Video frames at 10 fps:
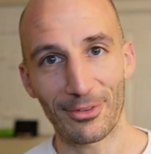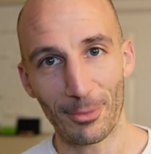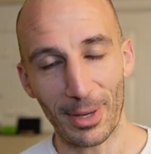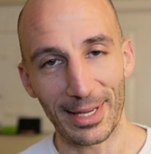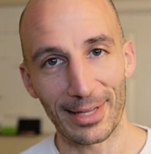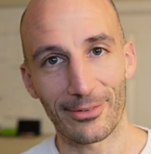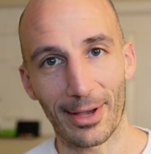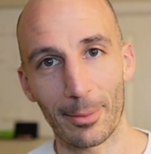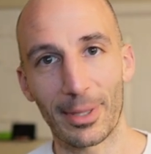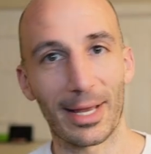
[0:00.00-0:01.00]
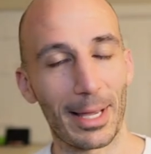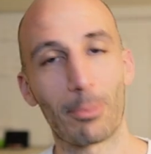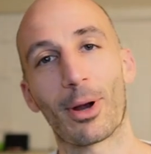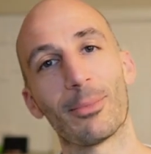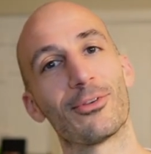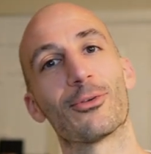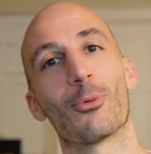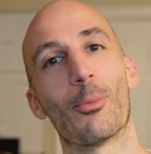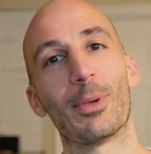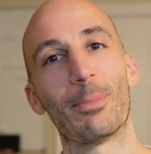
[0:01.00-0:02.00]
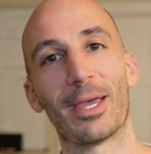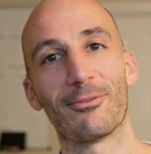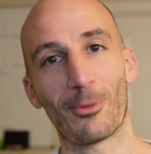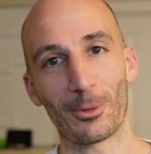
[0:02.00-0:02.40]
for my day job, and I promise this won't be painful.